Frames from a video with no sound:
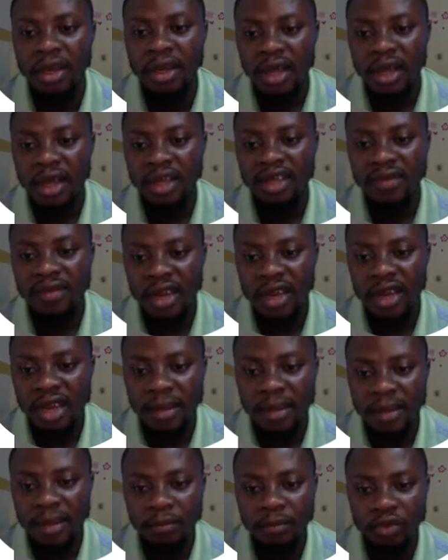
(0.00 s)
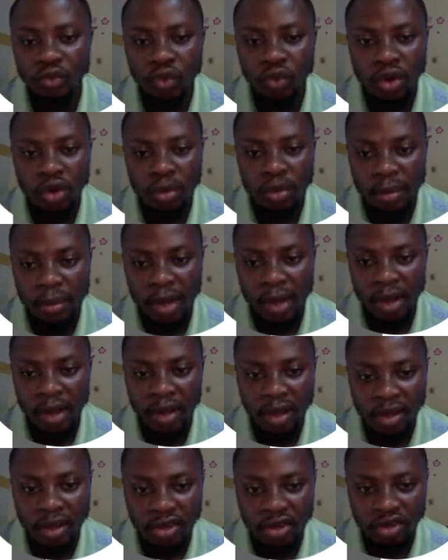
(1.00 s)
Give a name. You will remember.
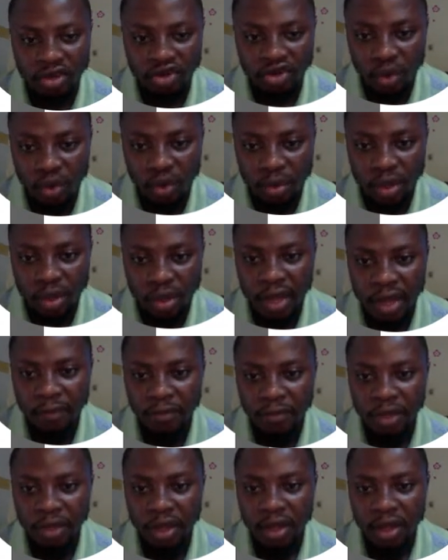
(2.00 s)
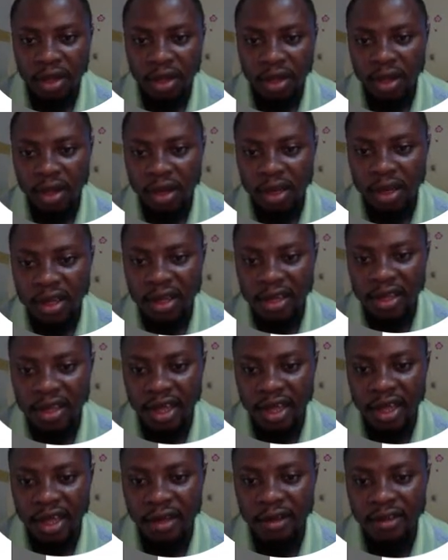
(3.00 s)
You just come here, click
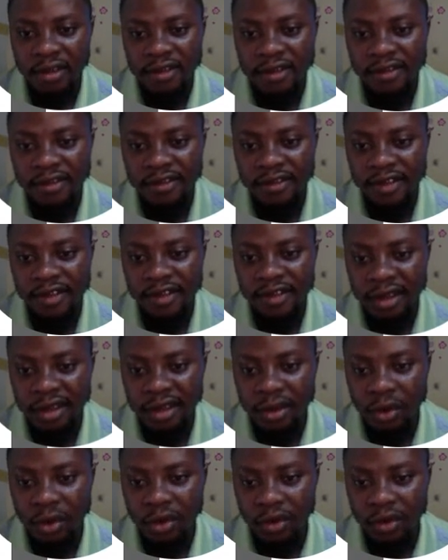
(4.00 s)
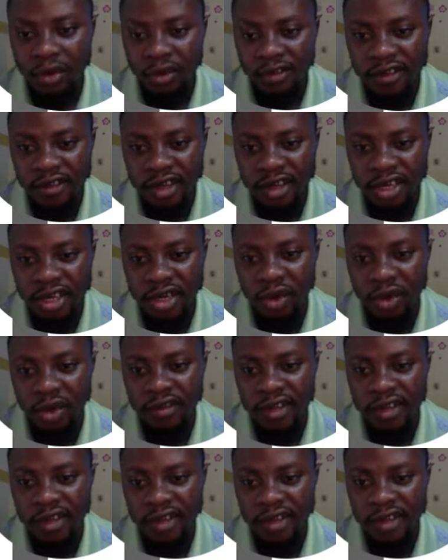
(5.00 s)
here, select the audience, search the
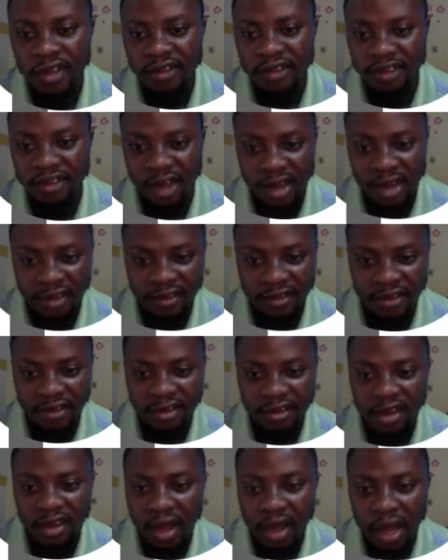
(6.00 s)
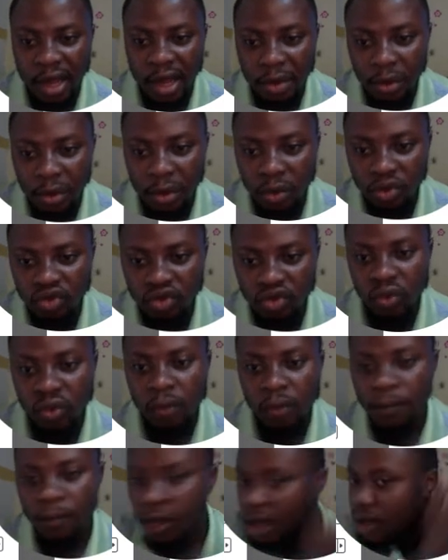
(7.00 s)
audience, and select it, and you're good to
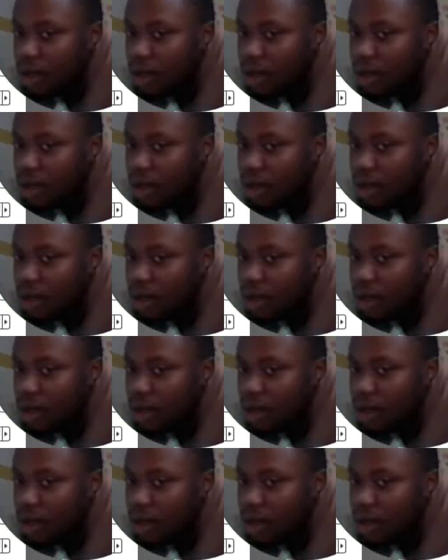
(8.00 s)
go.